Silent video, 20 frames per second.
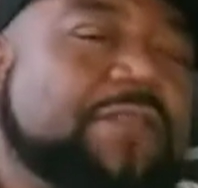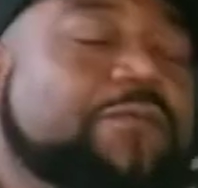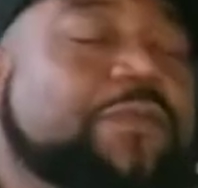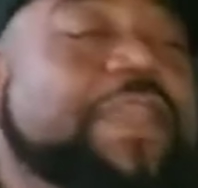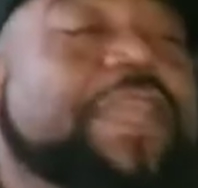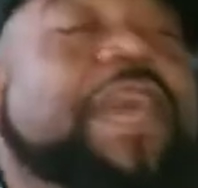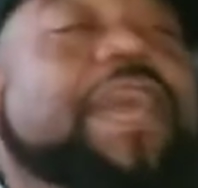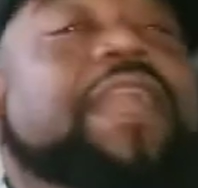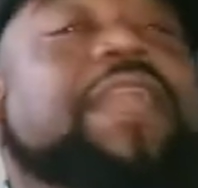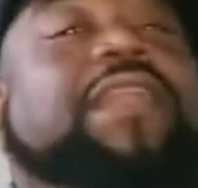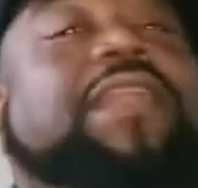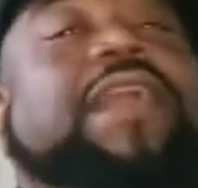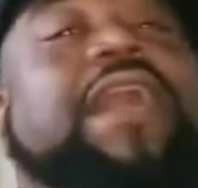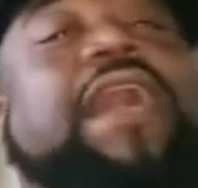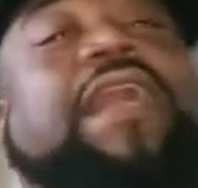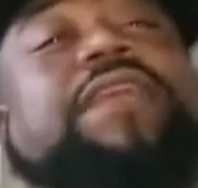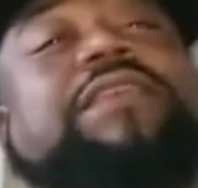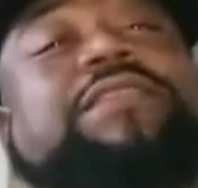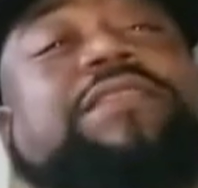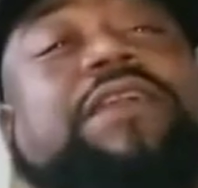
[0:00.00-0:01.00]
We got a
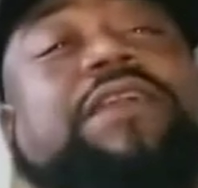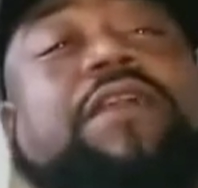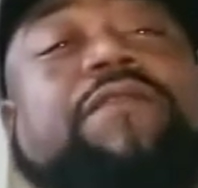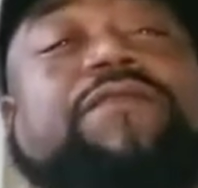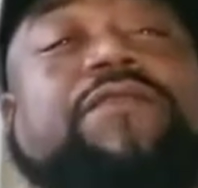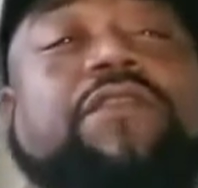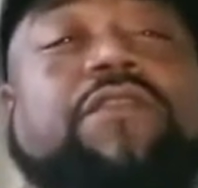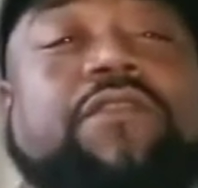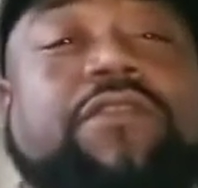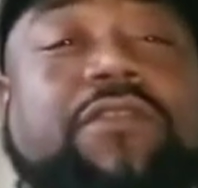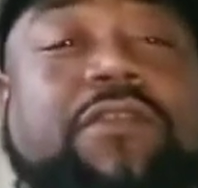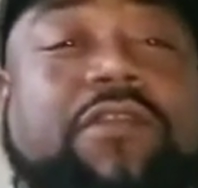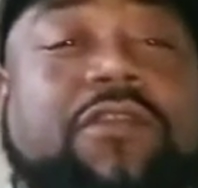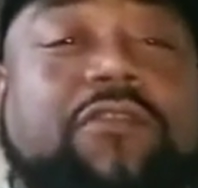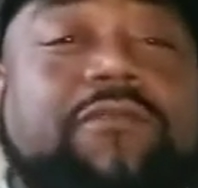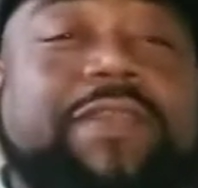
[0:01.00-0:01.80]
lot of stuff going on.